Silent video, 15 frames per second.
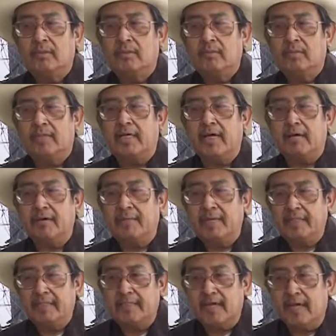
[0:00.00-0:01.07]
they got
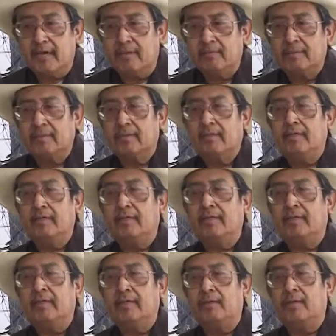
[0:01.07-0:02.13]
everybody down,
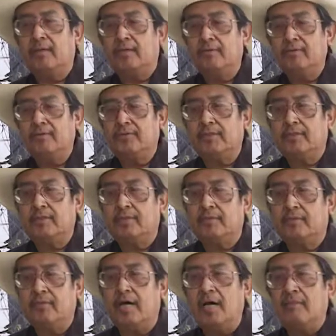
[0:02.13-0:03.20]
and they were accusing the
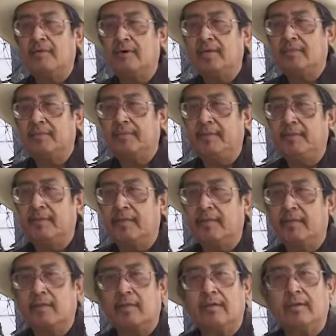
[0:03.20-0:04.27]
driver as being one
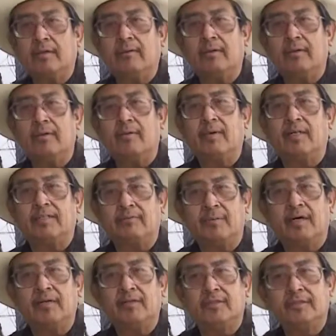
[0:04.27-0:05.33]
of the
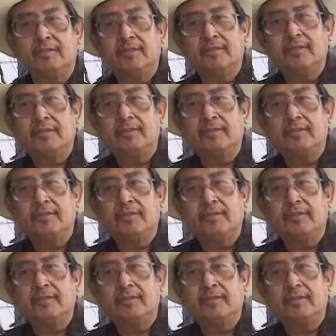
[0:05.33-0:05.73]
smugglers.